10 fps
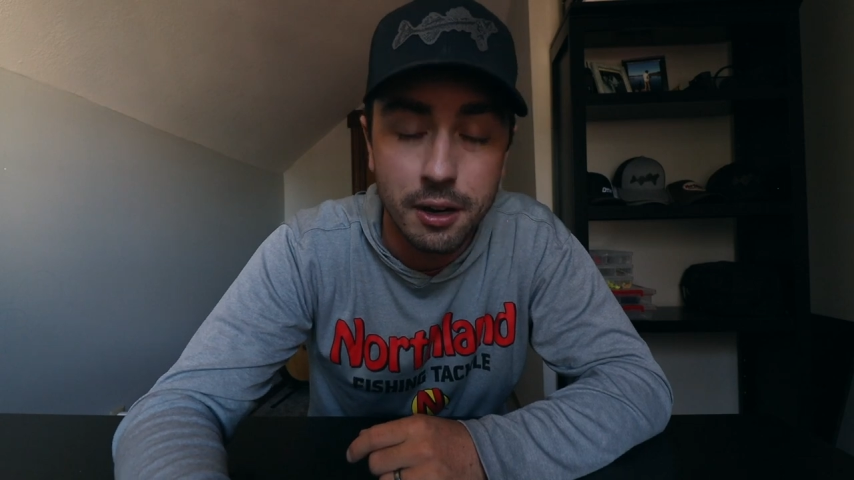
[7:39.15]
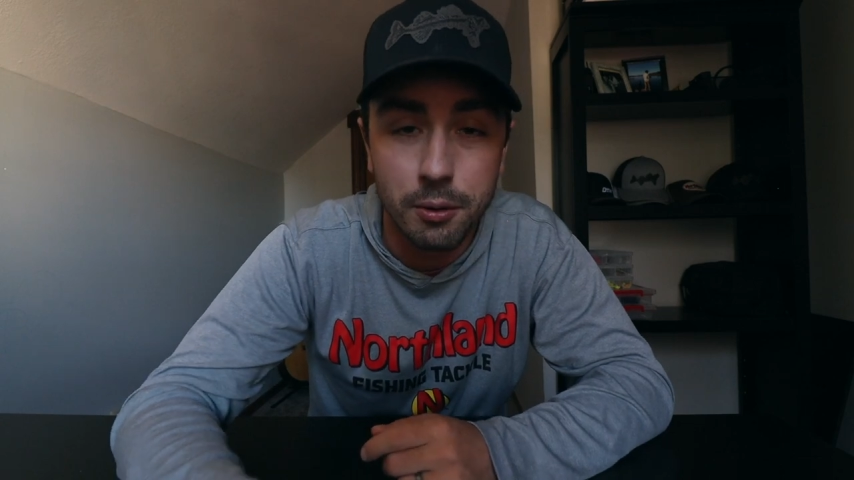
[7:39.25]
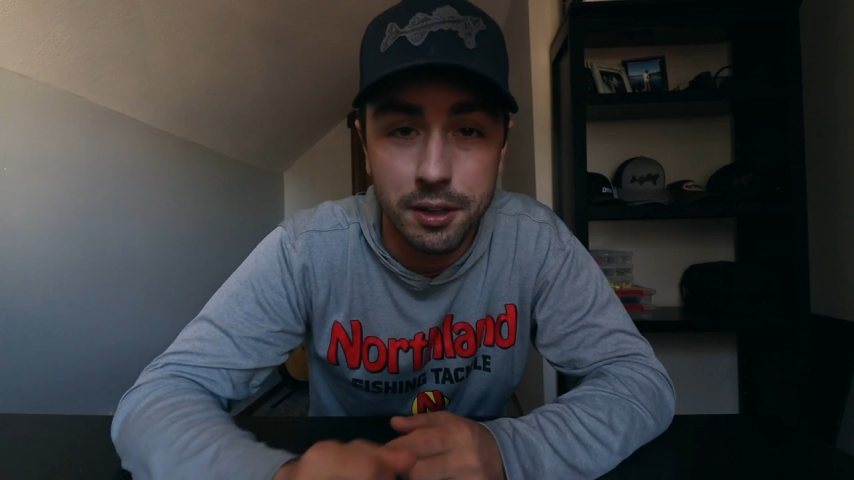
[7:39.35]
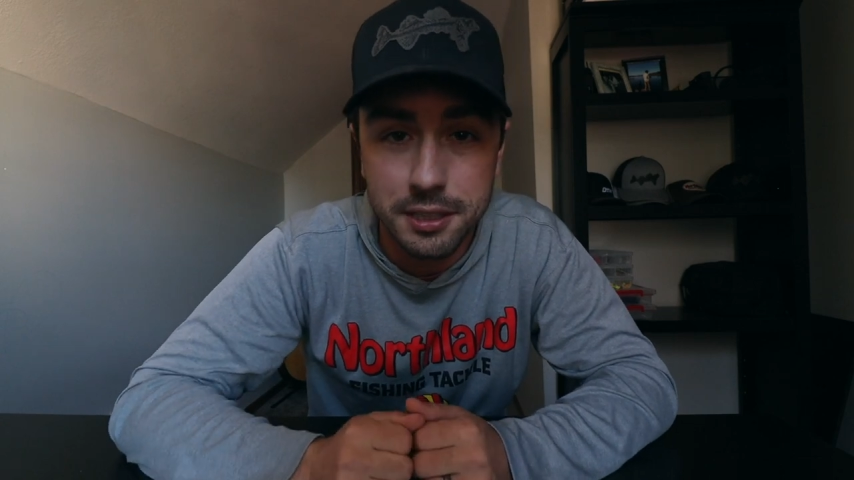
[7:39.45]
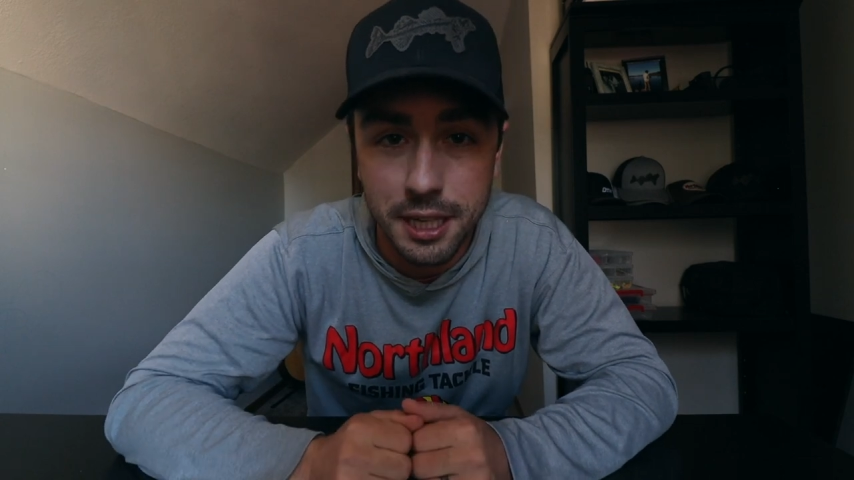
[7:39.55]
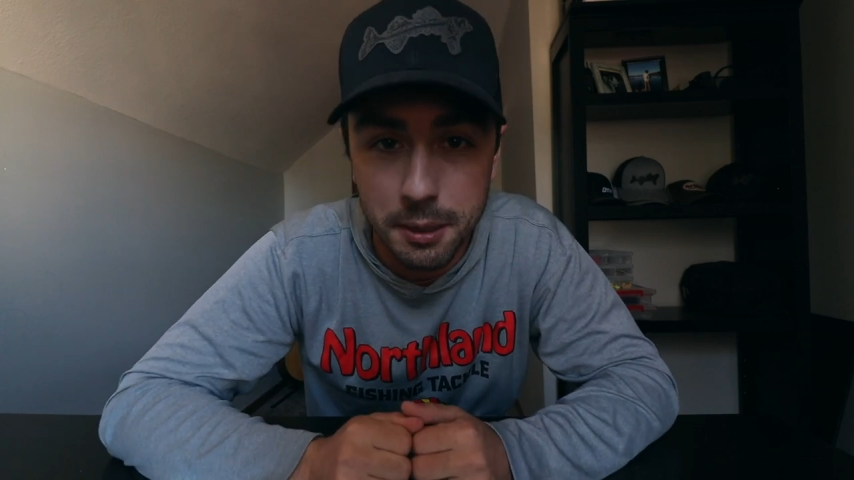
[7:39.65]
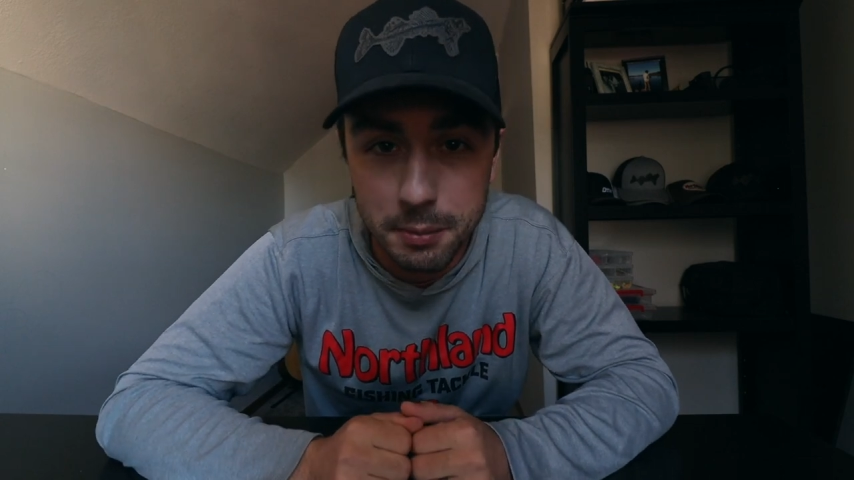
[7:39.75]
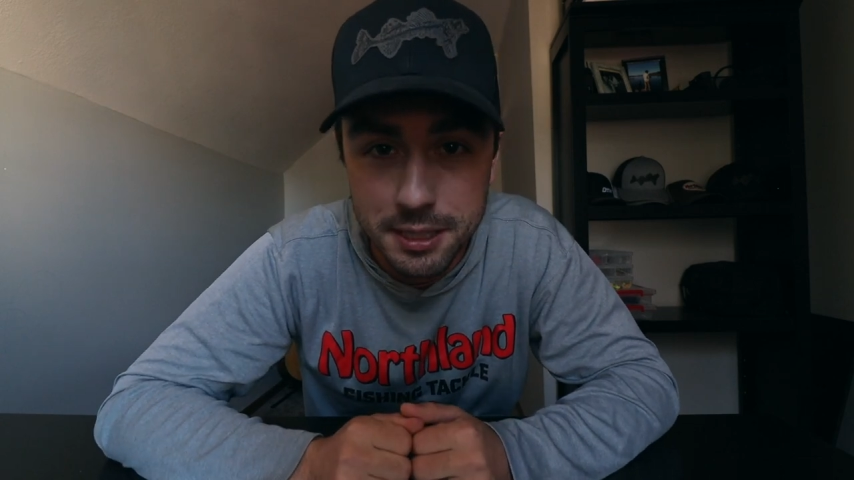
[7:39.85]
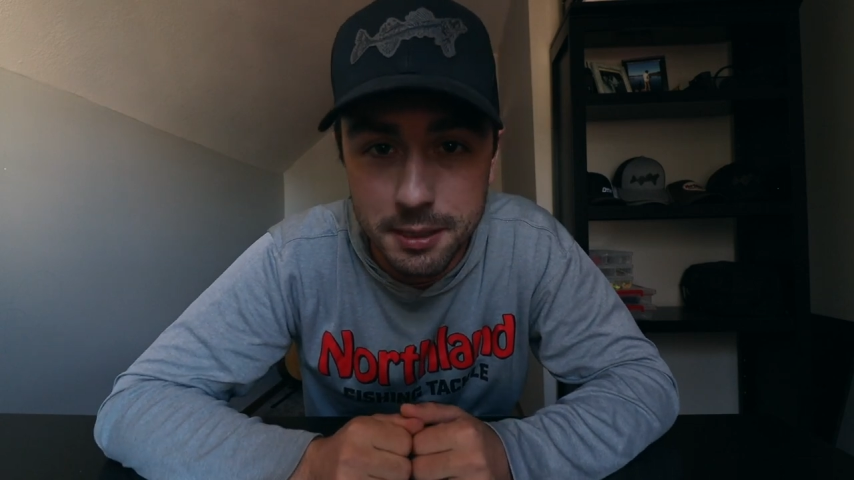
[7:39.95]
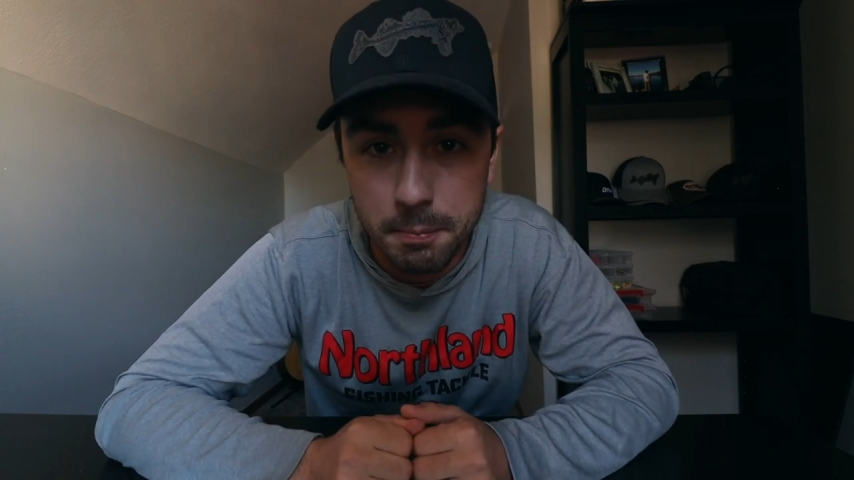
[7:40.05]
where there's gonna
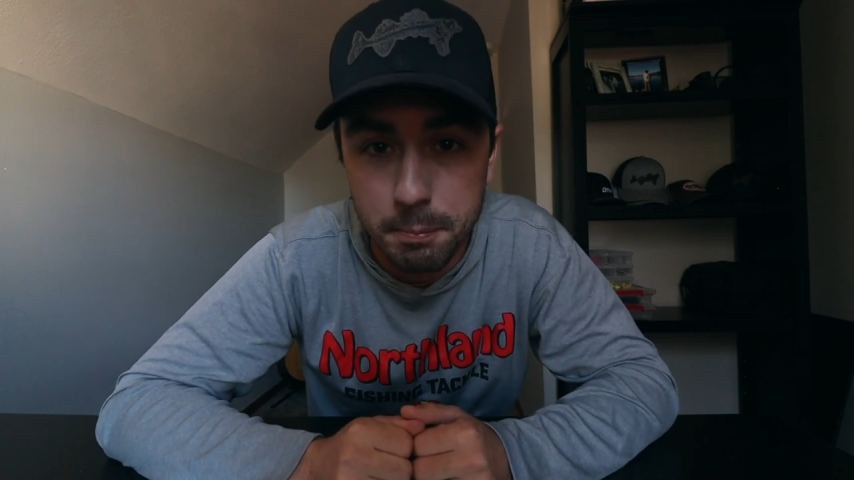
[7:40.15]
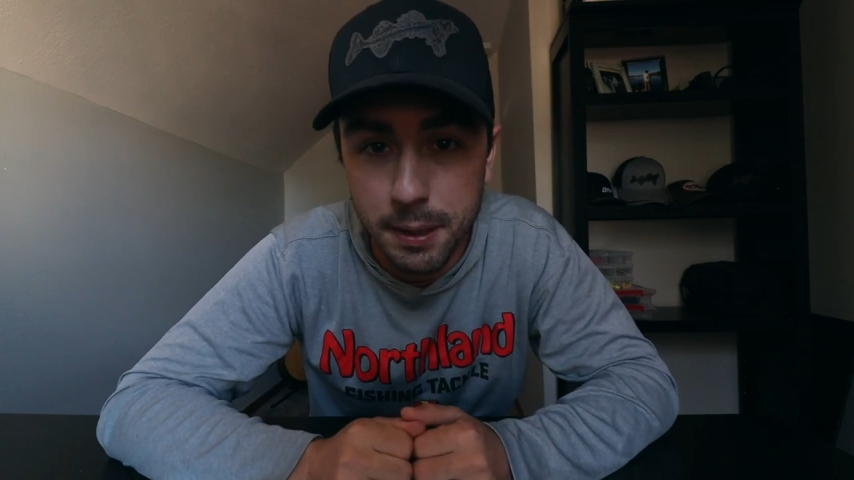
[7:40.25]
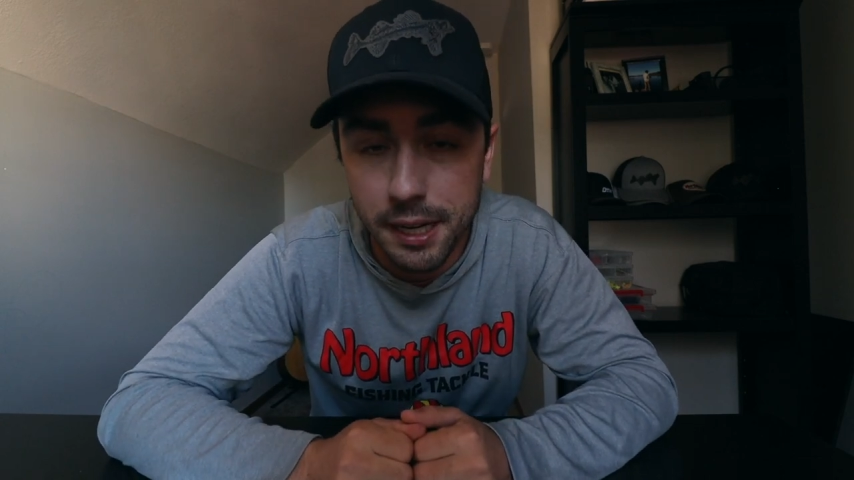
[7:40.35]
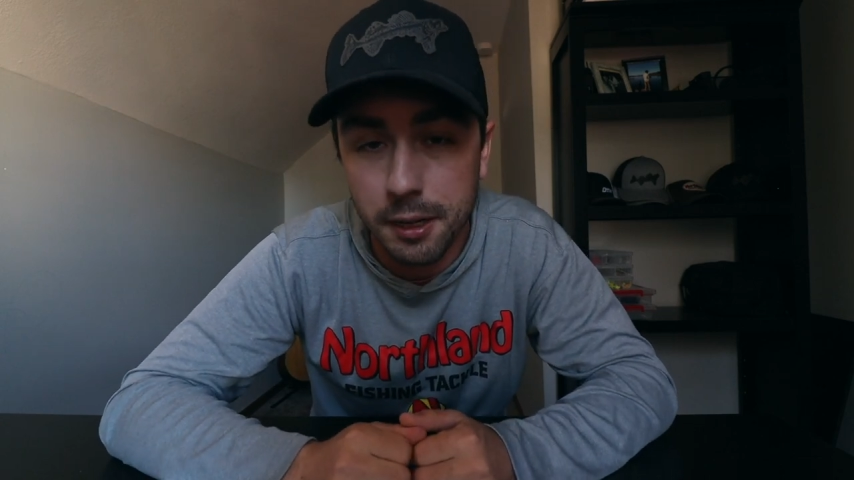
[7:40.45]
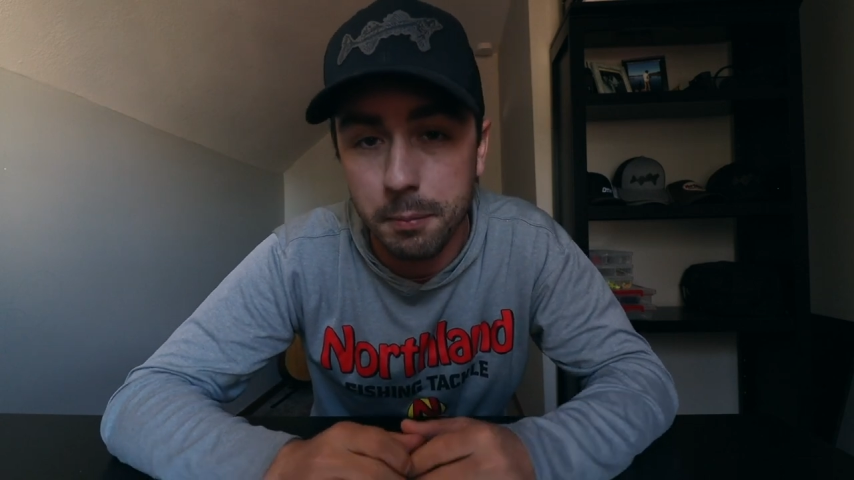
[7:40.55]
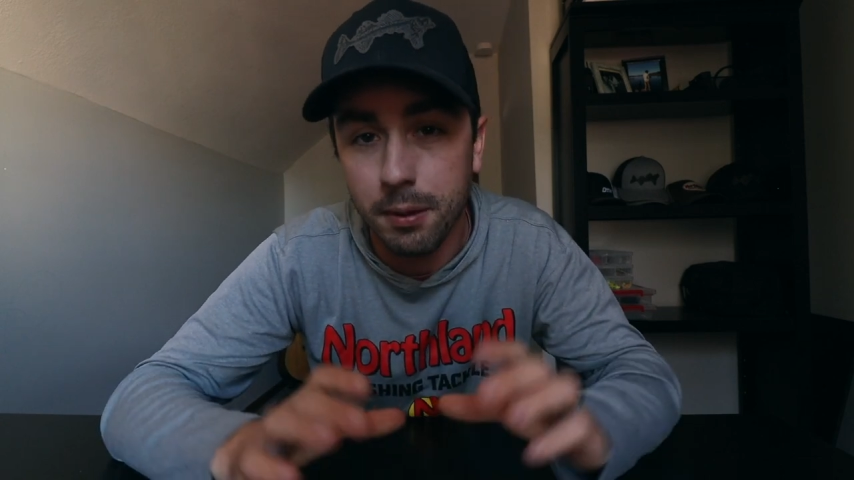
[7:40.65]
be some bigger